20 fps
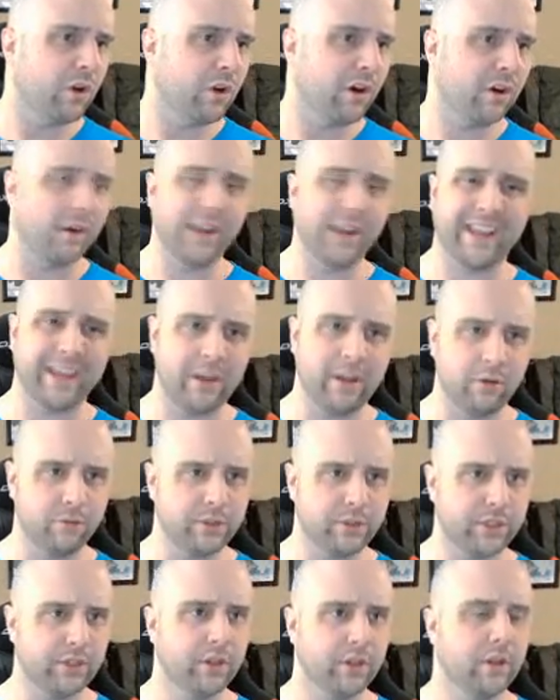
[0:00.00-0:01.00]
our
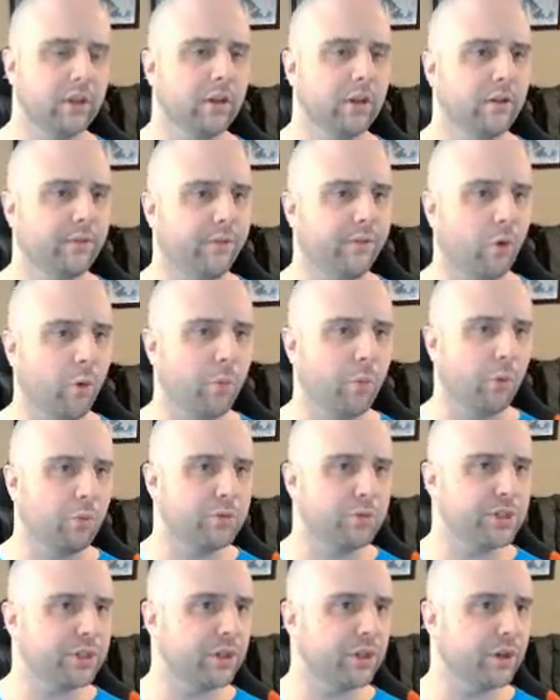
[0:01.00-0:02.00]
accounts form, and
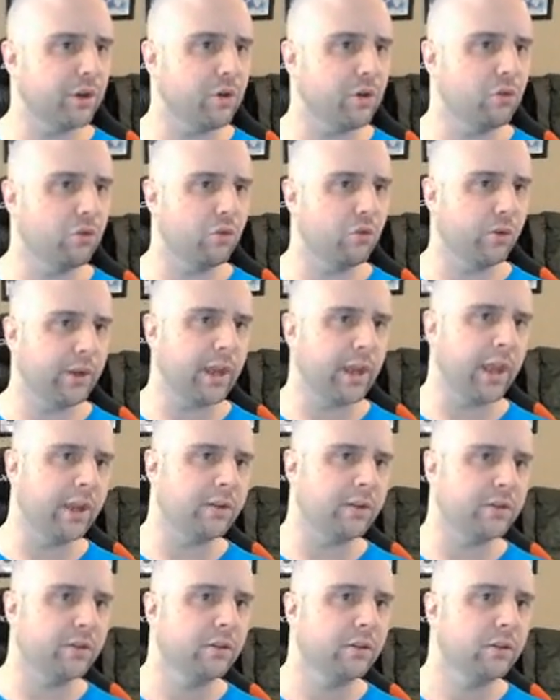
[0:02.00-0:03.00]
we're just going to go
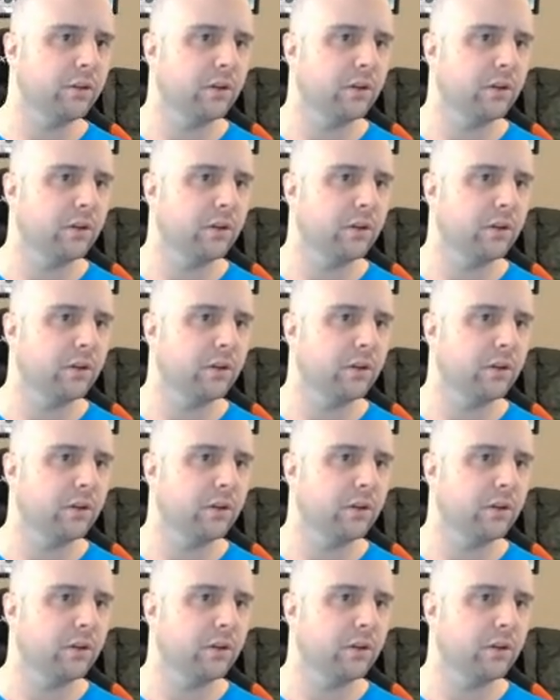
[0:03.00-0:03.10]
create,